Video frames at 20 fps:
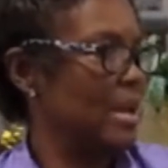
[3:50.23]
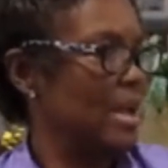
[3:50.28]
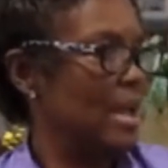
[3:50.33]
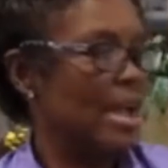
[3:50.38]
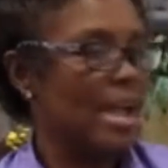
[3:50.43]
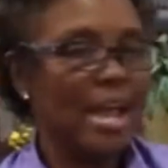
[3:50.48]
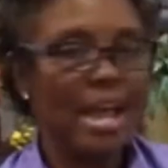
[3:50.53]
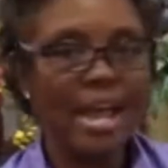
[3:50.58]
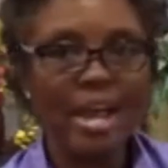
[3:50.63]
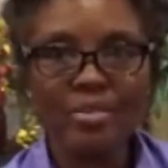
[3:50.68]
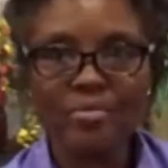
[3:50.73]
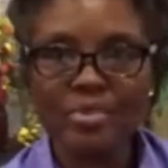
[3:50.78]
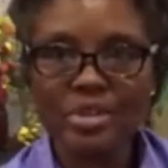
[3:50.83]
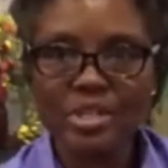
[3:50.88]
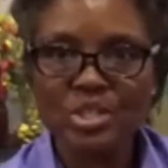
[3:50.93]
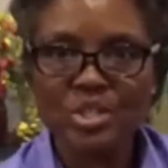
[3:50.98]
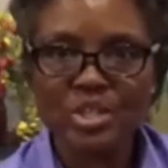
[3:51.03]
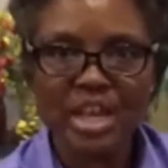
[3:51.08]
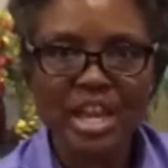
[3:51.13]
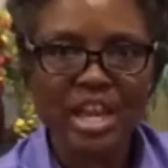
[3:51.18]
Every
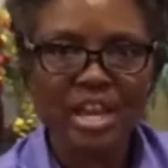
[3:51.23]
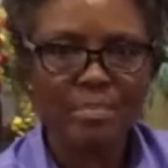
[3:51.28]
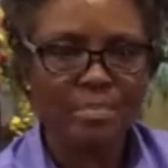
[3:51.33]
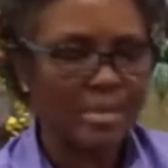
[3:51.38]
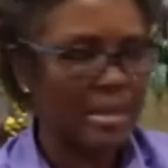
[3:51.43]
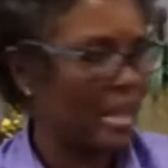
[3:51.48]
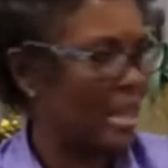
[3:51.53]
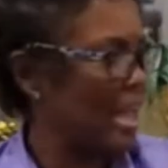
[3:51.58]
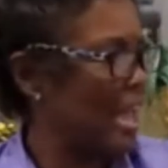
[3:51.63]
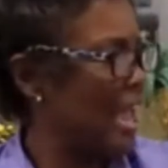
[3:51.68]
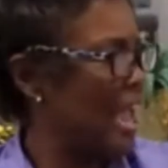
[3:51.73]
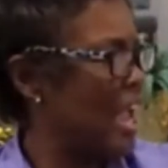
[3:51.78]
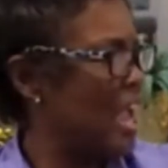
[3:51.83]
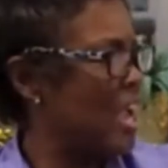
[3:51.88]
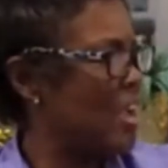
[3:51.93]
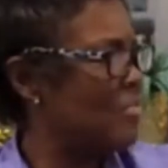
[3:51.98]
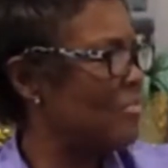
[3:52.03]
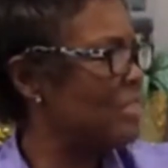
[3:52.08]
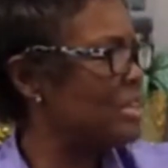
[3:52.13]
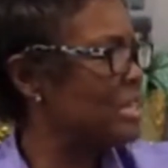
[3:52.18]
shape,
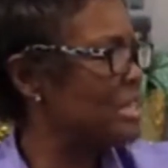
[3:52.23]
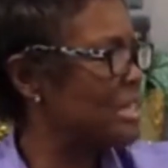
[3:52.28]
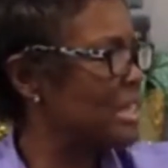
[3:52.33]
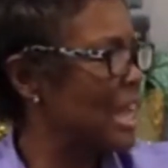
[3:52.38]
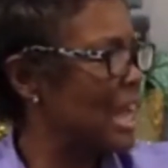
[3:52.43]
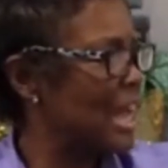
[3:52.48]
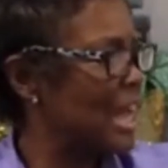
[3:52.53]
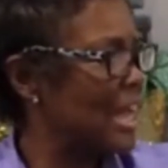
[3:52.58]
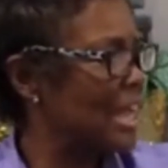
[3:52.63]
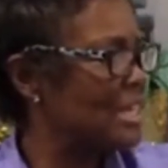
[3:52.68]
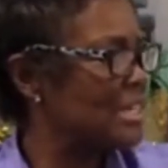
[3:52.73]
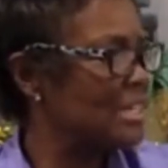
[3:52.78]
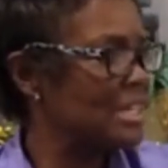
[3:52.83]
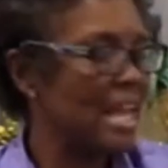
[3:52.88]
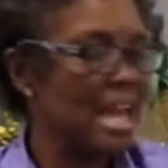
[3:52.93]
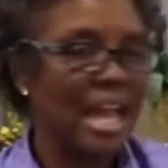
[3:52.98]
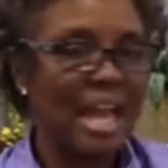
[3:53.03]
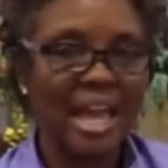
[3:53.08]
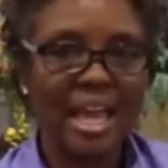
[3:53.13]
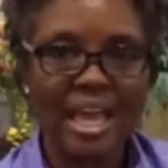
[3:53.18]
every size,
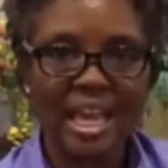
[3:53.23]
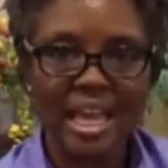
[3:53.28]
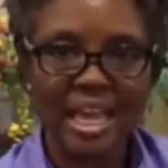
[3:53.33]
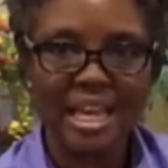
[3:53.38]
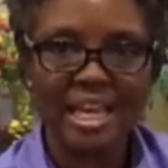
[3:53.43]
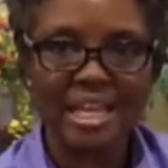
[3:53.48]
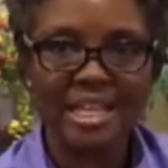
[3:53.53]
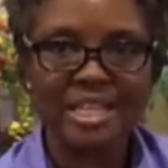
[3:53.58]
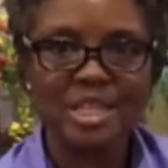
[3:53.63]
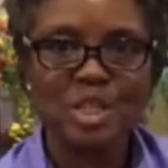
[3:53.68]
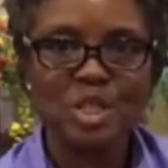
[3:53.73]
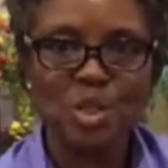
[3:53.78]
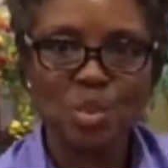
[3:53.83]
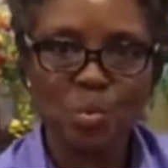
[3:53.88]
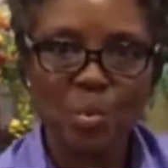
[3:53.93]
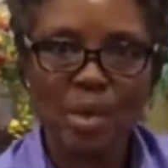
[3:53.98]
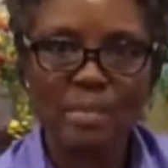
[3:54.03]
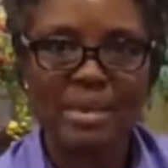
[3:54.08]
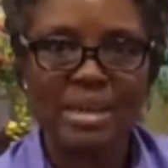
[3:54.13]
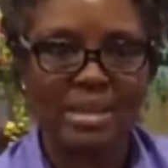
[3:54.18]
and
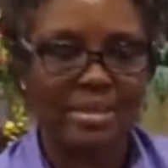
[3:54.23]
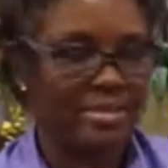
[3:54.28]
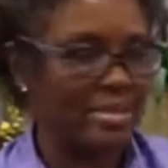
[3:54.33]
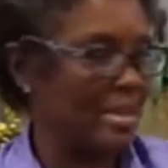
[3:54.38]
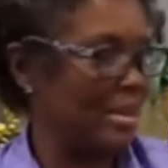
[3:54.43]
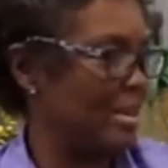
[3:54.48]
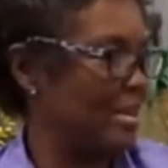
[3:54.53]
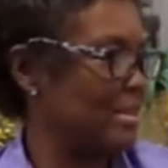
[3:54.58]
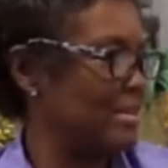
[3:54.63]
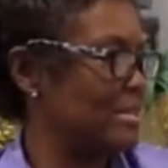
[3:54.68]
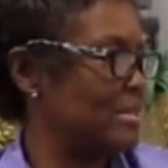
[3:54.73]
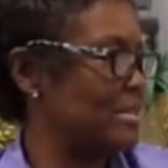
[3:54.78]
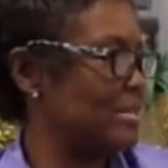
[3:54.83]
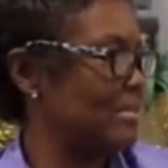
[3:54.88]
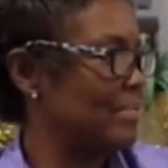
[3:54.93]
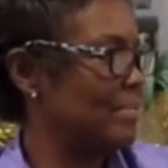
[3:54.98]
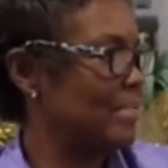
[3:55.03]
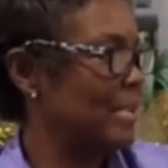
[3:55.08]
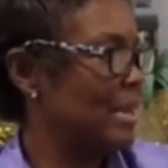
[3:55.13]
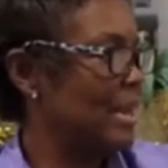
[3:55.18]
swimming things.
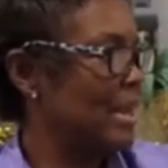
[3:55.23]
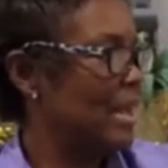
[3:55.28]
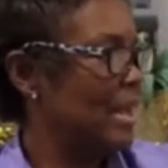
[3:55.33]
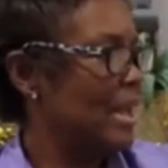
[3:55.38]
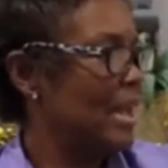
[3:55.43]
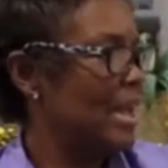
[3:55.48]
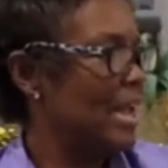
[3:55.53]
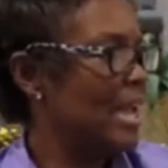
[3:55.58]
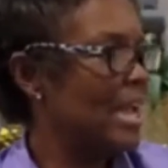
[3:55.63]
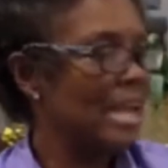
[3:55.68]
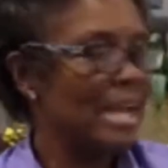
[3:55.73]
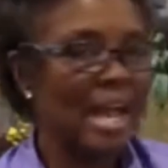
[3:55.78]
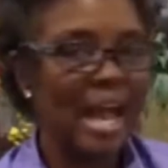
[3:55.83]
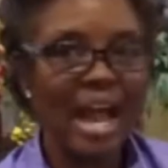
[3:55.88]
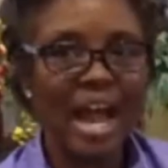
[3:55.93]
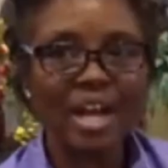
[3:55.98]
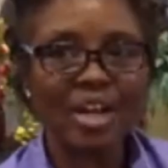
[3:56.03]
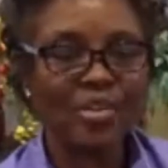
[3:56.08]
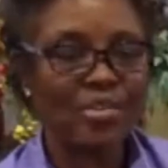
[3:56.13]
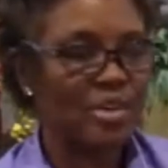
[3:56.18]
And
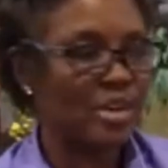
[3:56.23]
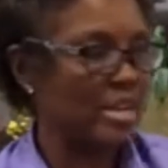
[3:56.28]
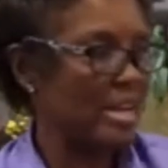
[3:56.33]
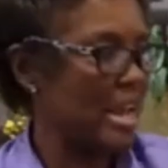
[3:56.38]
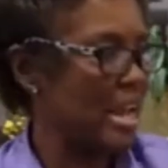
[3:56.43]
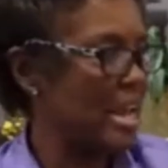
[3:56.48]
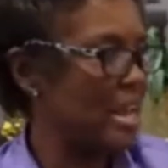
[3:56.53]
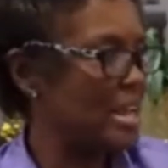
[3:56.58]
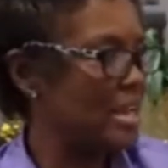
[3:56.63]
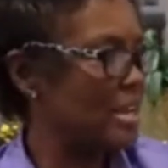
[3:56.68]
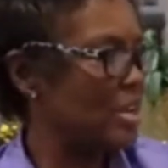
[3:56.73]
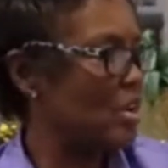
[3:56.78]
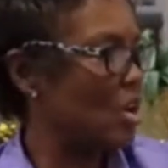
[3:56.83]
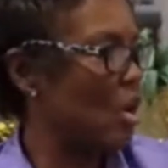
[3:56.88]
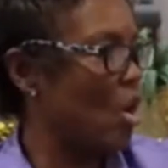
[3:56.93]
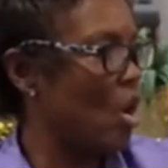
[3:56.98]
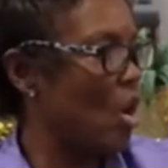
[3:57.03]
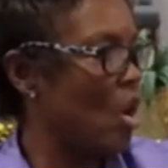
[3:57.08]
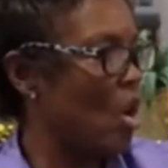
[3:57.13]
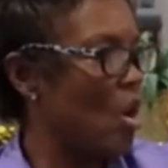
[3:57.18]
God created
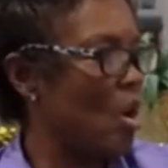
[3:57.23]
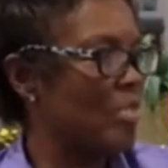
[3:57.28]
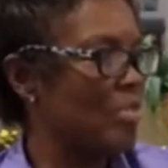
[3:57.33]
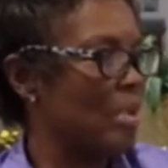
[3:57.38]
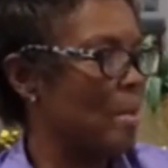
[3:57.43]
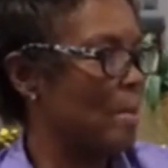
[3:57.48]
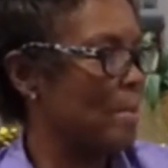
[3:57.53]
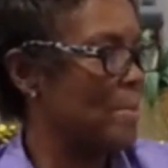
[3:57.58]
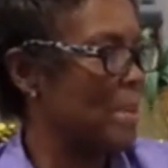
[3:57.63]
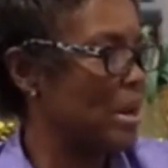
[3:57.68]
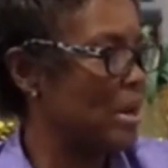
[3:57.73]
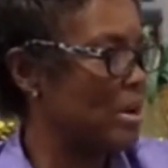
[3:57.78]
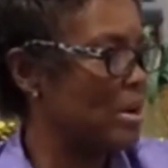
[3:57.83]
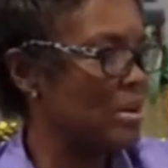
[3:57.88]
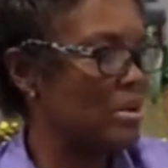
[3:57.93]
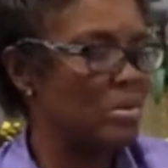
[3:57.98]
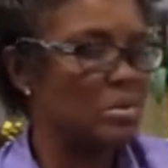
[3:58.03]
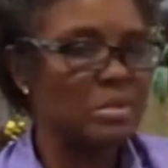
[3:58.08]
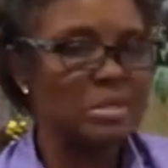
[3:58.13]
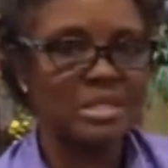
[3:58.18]
all the
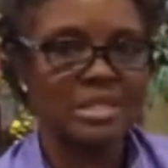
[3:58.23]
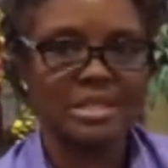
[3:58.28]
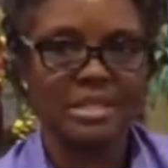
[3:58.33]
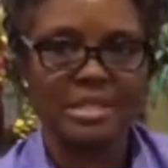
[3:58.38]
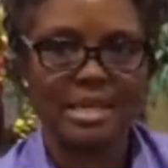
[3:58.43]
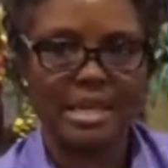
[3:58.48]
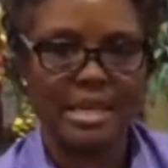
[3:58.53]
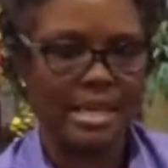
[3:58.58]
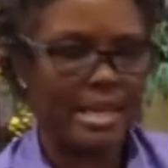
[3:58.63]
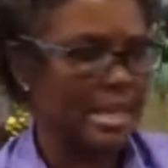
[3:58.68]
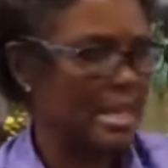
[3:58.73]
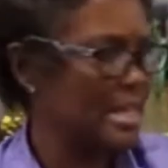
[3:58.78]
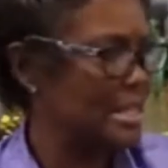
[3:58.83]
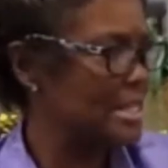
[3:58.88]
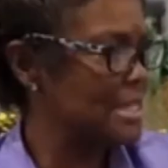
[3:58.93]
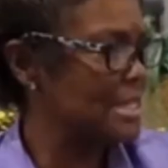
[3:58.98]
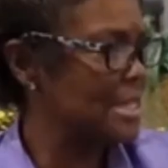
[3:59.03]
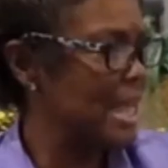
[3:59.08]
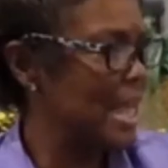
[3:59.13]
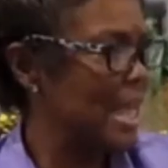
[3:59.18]
birds, the
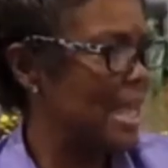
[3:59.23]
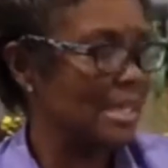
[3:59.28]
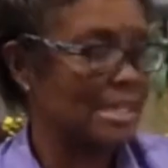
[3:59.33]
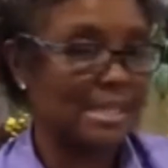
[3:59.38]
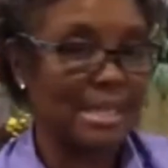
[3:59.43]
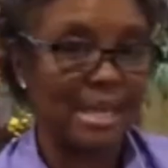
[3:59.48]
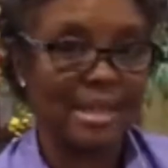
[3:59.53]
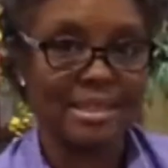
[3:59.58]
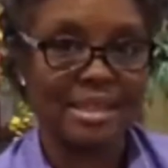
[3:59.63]
insects, the